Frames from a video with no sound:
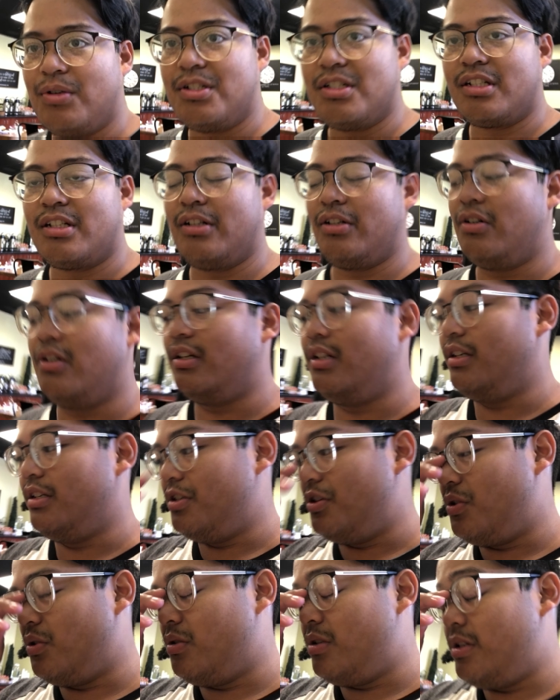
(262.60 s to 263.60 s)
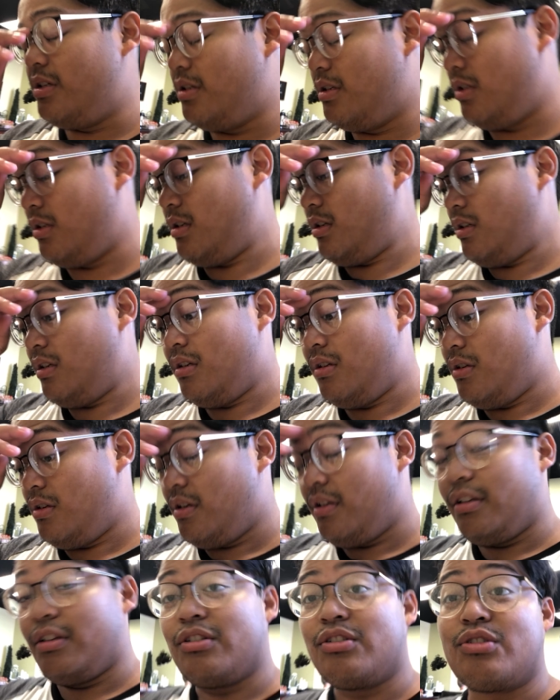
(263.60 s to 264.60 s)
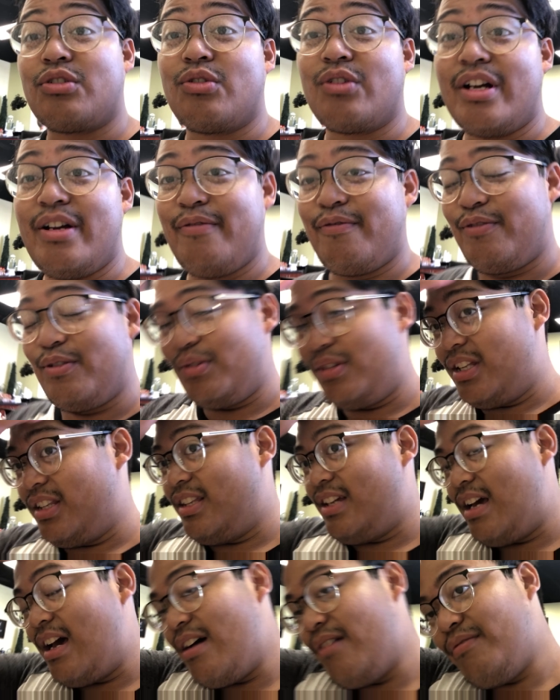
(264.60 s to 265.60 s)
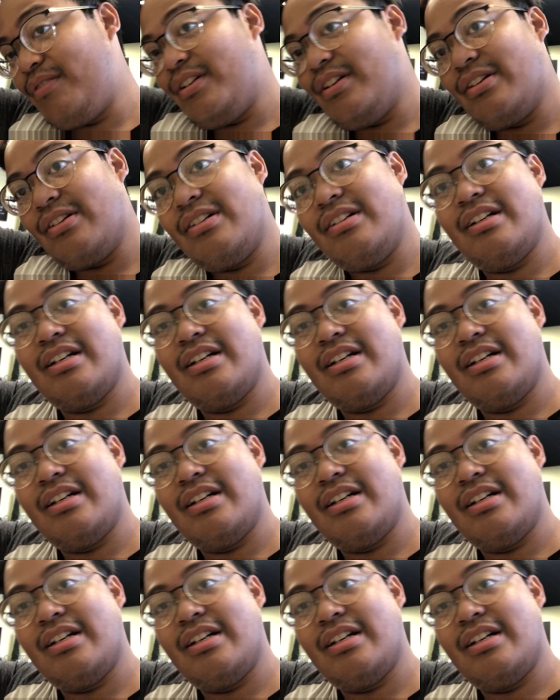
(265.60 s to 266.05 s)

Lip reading: we're just gonna go ahead and enjoy some great food that they have here,